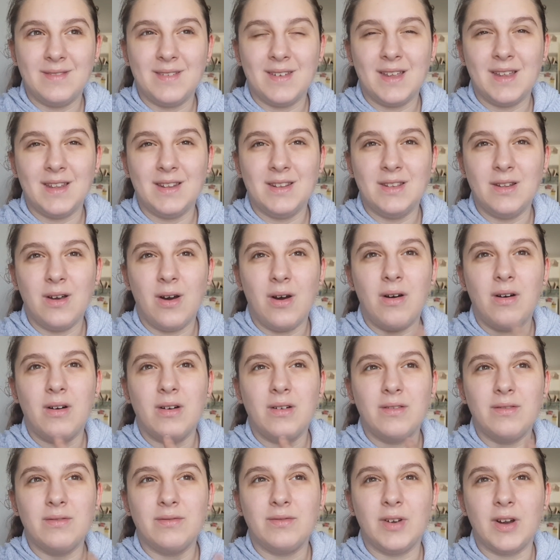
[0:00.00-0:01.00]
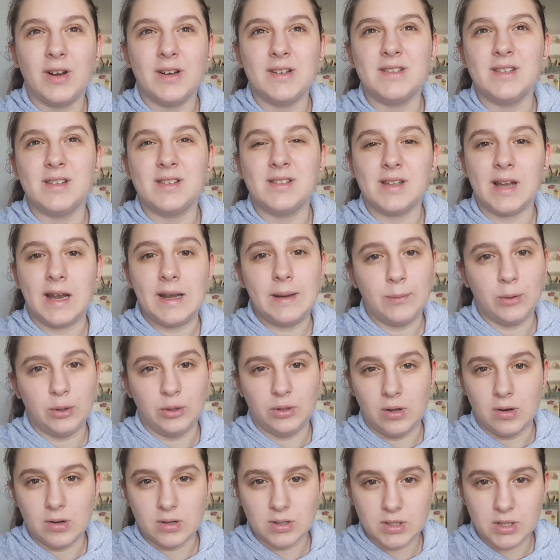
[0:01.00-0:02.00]
not very sustainable
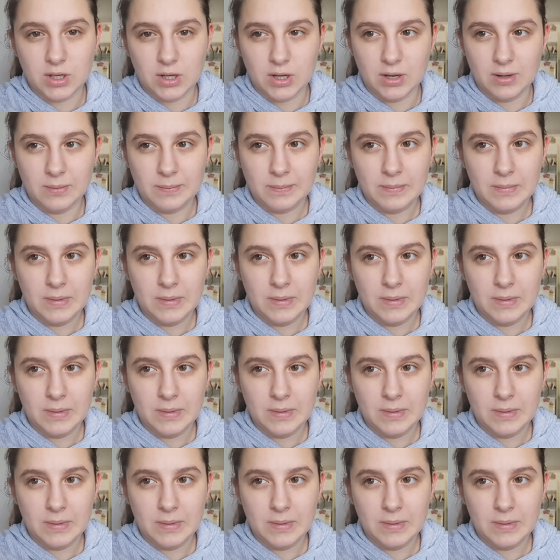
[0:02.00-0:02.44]
long term